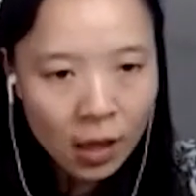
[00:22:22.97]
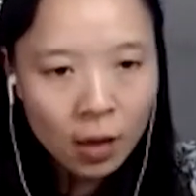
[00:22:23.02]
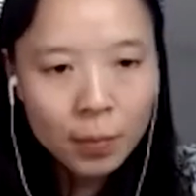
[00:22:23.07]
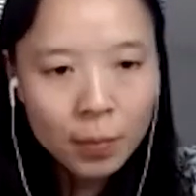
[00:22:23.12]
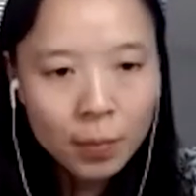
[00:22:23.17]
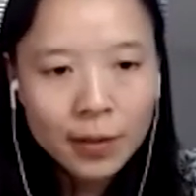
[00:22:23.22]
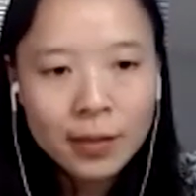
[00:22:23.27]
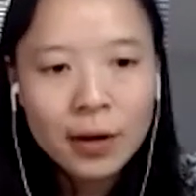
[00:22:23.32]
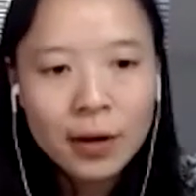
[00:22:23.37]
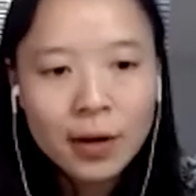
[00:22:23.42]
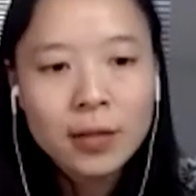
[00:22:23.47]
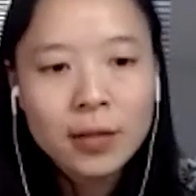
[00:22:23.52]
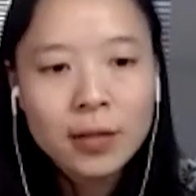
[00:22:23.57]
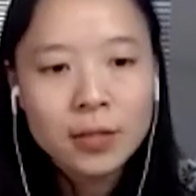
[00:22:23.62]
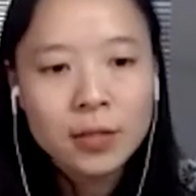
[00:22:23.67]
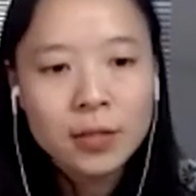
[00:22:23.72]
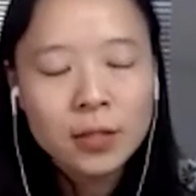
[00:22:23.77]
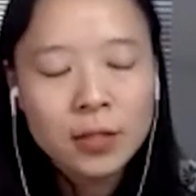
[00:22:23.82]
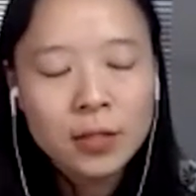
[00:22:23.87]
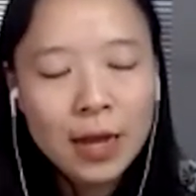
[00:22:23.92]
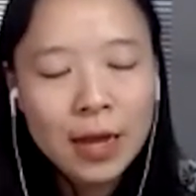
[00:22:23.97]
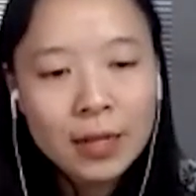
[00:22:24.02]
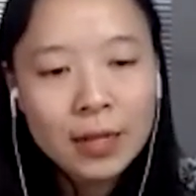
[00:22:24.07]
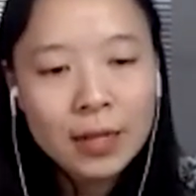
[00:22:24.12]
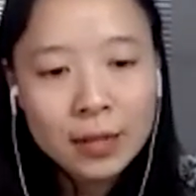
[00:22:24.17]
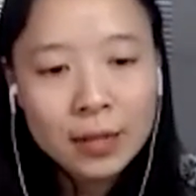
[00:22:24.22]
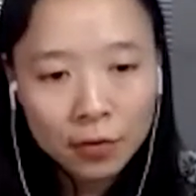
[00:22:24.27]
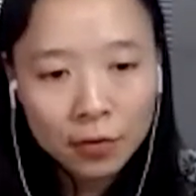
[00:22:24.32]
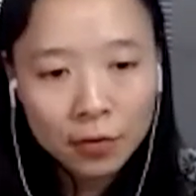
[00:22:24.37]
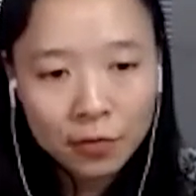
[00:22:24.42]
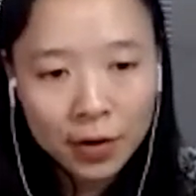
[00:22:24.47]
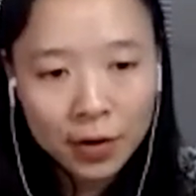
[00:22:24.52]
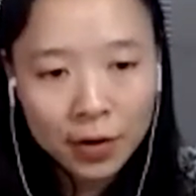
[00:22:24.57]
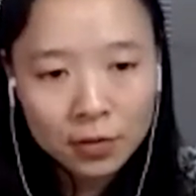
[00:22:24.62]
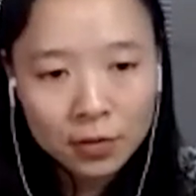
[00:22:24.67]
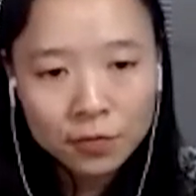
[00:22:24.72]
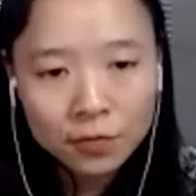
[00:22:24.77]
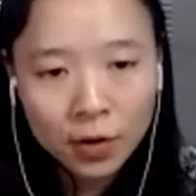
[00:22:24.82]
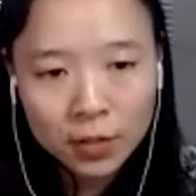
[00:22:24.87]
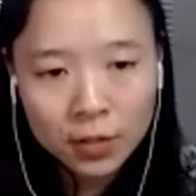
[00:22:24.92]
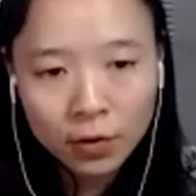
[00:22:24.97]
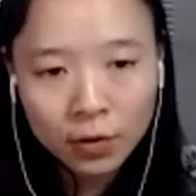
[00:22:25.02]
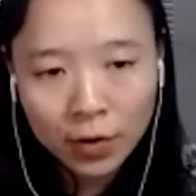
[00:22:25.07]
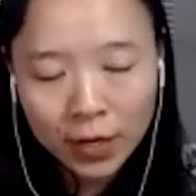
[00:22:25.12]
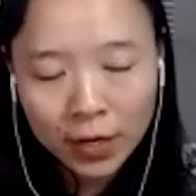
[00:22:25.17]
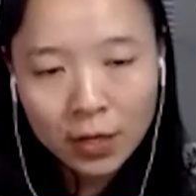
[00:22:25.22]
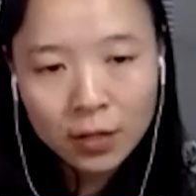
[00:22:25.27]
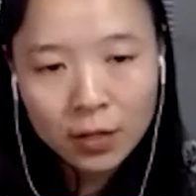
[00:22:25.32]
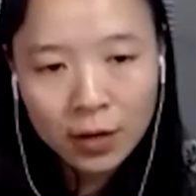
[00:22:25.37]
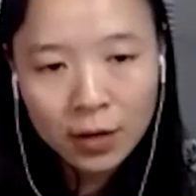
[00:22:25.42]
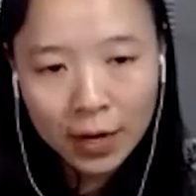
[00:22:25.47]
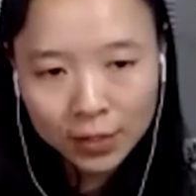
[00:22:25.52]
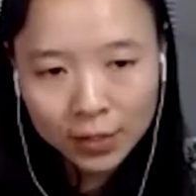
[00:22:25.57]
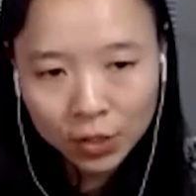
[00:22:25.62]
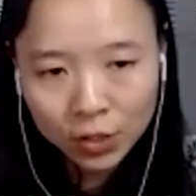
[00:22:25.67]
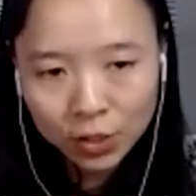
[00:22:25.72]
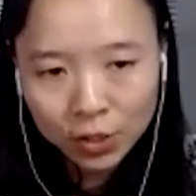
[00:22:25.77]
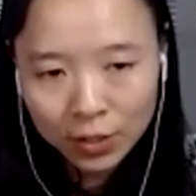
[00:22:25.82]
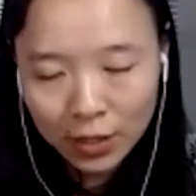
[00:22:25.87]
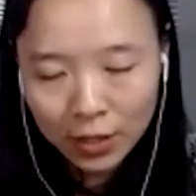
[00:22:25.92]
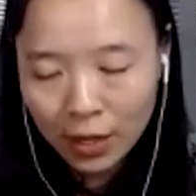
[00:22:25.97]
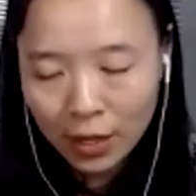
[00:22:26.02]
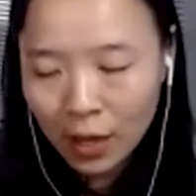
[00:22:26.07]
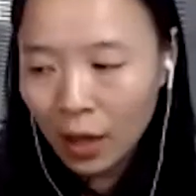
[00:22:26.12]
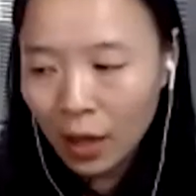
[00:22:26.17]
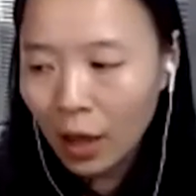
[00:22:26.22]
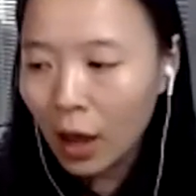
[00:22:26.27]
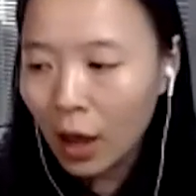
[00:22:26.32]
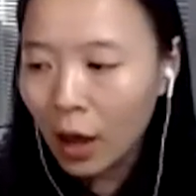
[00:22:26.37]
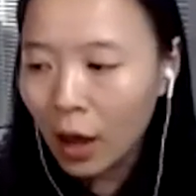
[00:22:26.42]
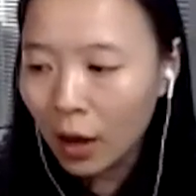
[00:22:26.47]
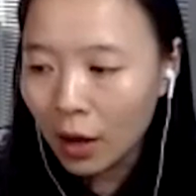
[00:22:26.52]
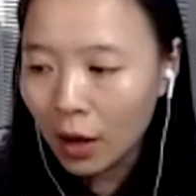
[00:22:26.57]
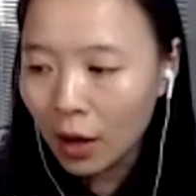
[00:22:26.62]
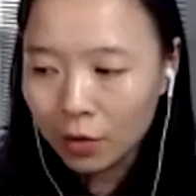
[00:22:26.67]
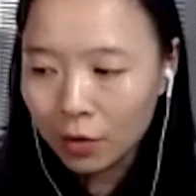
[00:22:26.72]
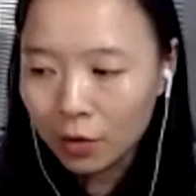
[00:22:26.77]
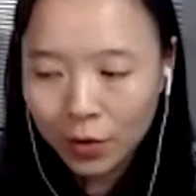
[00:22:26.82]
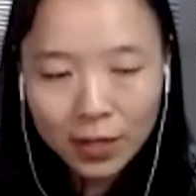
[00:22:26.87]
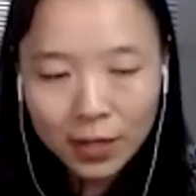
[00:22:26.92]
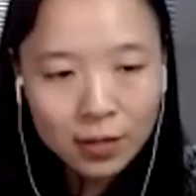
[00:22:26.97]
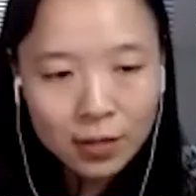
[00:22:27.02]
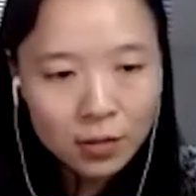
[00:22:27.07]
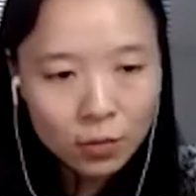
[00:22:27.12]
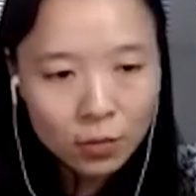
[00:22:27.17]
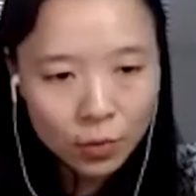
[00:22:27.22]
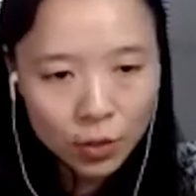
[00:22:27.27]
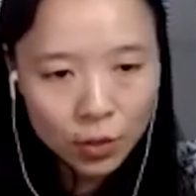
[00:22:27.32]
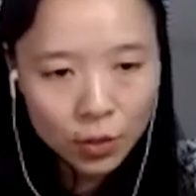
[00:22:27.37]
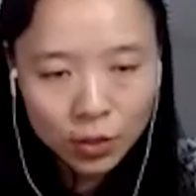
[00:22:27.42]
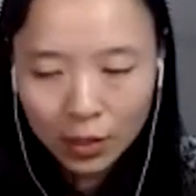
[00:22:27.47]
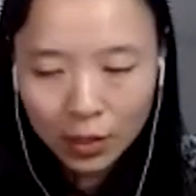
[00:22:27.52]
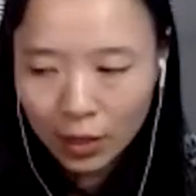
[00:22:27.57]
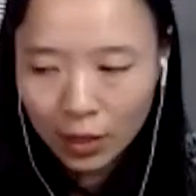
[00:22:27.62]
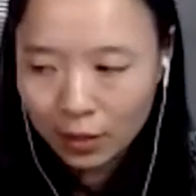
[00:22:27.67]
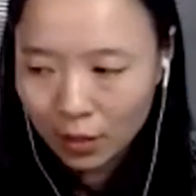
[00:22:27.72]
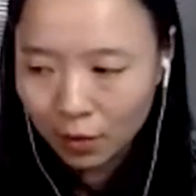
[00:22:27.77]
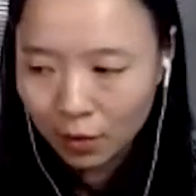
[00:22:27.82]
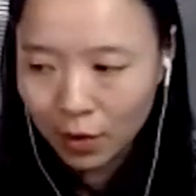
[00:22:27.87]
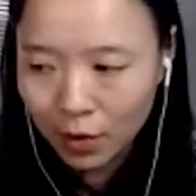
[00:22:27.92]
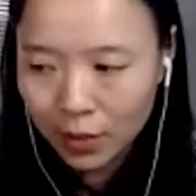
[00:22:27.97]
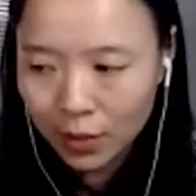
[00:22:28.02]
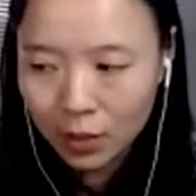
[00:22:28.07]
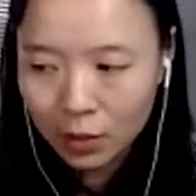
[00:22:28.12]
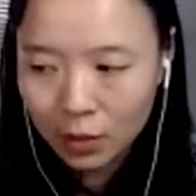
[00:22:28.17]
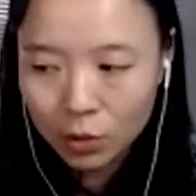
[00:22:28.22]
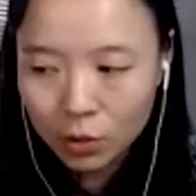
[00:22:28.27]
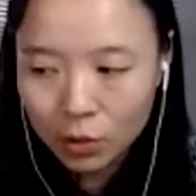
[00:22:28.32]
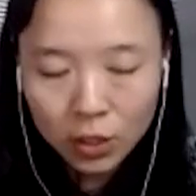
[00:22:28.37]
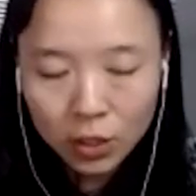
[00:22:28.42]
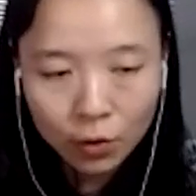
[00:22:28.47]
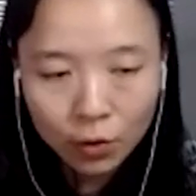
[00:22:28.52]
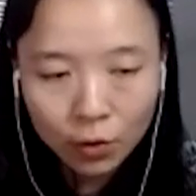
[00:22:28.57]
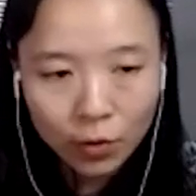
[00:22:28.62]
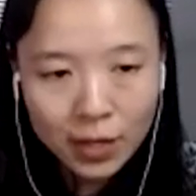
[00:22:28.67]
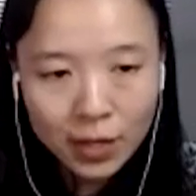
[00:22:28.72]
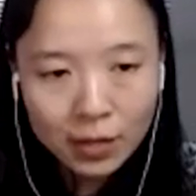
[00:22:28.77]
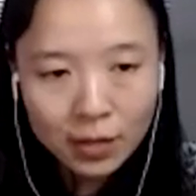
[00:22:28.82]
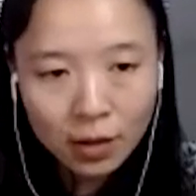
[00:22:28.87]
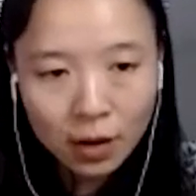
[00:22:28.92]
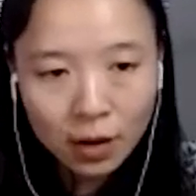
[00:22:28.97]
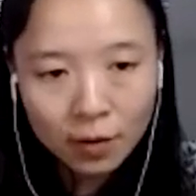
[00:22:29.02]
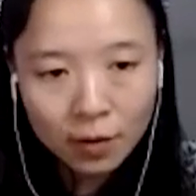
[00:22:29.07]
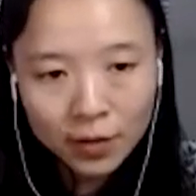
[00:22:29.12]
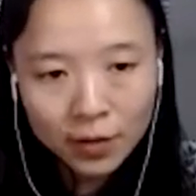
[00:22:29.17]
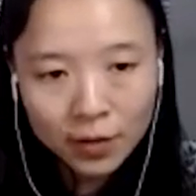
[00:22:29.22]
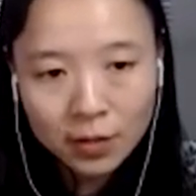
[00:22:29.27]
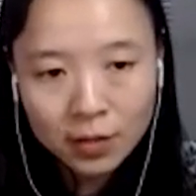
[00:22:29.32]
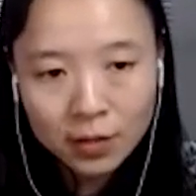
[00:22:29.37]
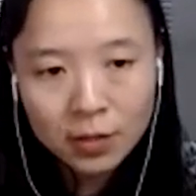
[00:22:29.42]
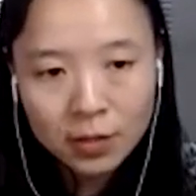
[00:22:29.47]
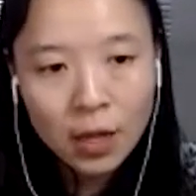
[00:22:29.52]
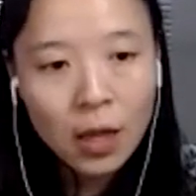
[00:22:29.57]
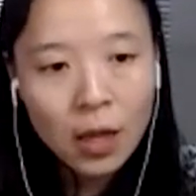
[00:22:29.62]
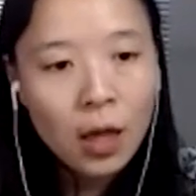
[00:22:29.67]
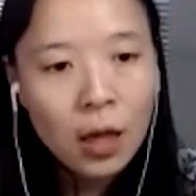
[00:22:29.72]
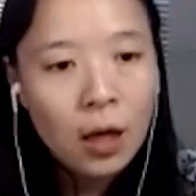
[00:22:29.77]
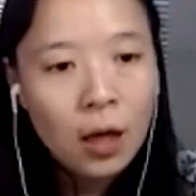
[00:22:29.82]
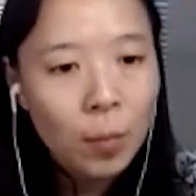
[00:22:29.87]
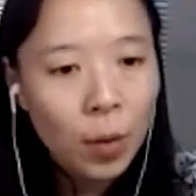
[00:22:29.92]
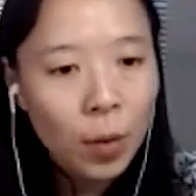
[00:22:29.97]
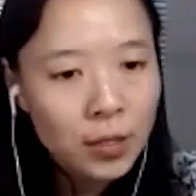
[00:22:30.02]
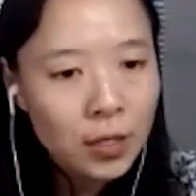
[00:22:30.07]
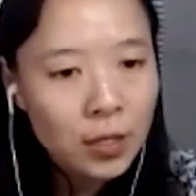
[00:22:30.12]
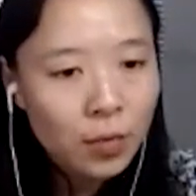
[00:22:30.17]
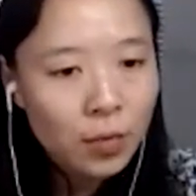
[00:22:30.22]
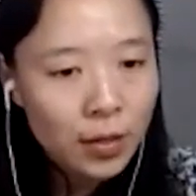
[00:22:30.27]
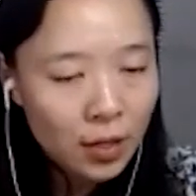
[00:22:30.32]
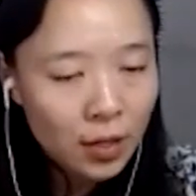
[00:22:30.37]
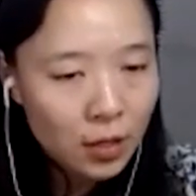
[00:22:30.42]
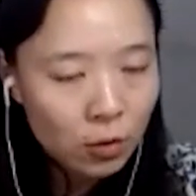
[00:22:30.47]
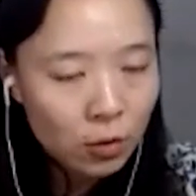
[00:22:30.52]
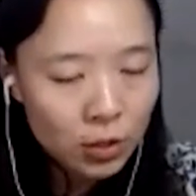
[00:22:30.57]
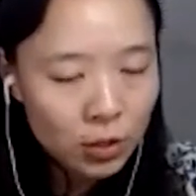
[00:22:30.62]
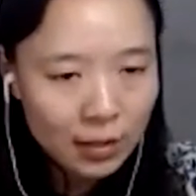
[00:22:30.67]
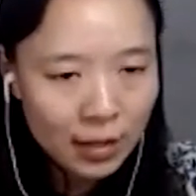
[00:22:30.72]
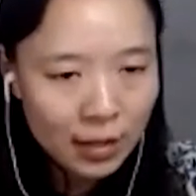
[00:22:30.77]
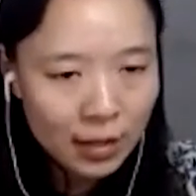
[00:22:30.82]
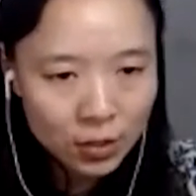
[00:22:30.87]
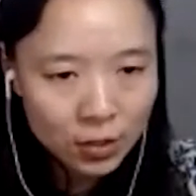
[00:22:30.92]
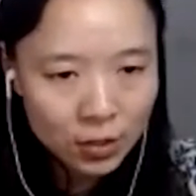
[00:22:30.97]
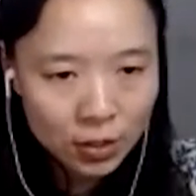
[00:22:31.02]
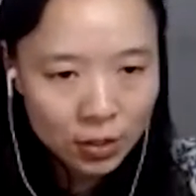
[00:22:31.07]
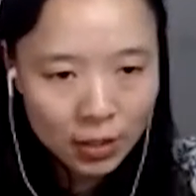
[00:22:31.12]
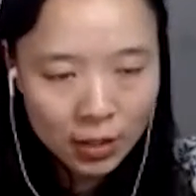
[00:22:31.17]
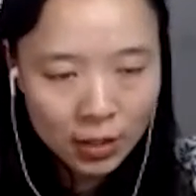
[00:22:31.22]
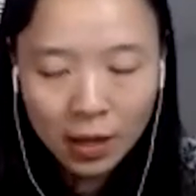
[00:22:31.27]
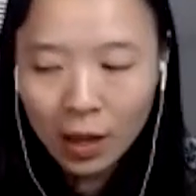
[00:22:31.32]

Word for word: but there is a slightly difference from the regular SGD uh, rates, which the resolution, the rates of this multi-resolution SGD